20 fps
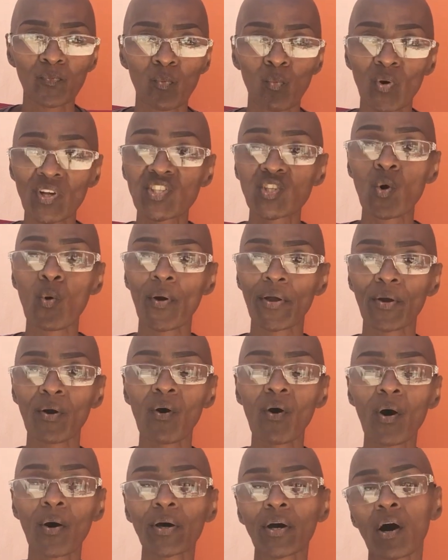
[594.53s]
what's going
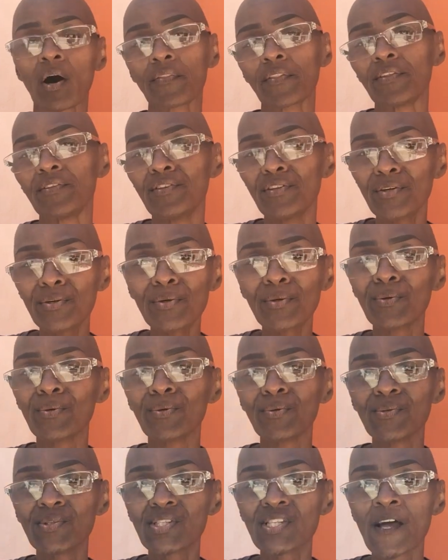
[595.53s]
on the
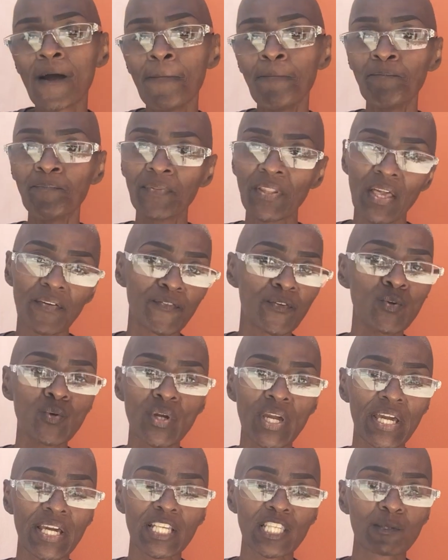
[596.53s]
news if you
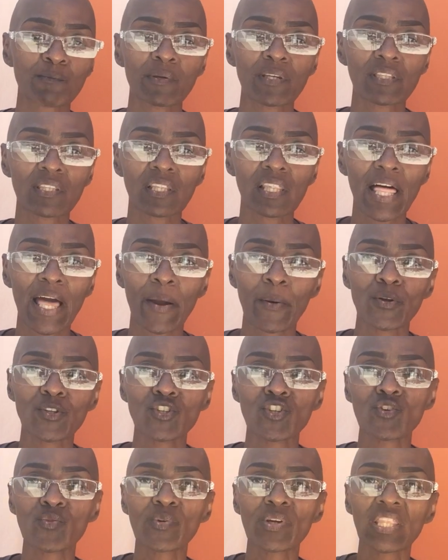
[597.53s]
can't speak the
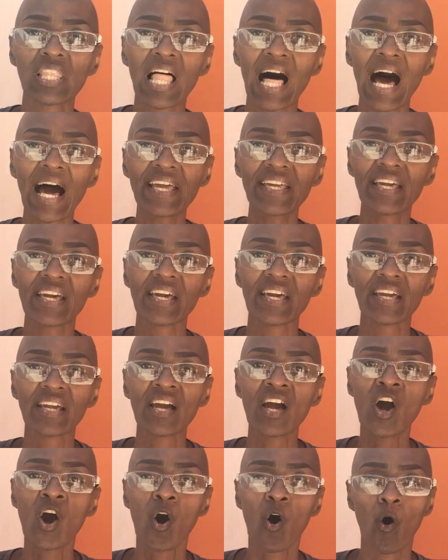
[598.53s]
language. You're
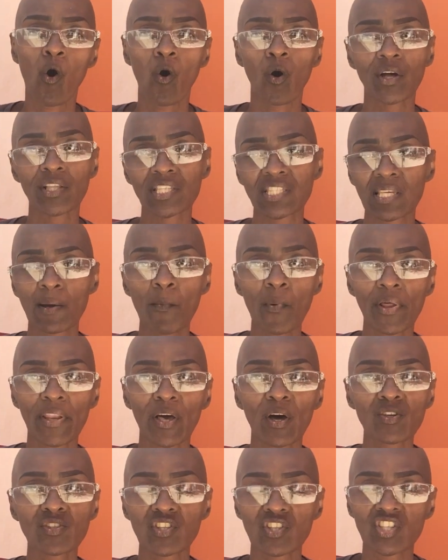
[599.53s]
relying on someone
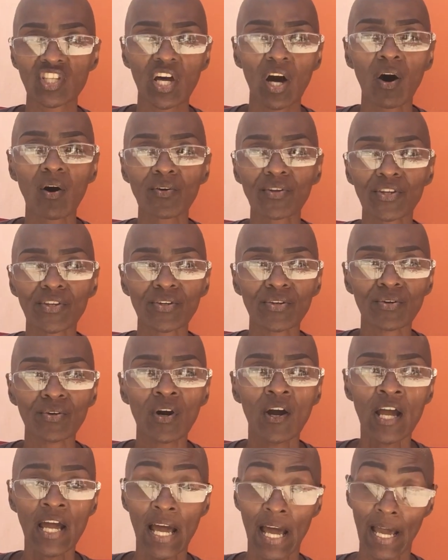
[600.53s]
else to tell you,
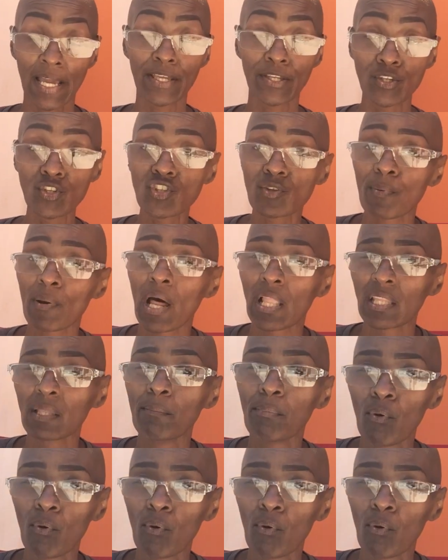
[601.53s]
hey, you should probably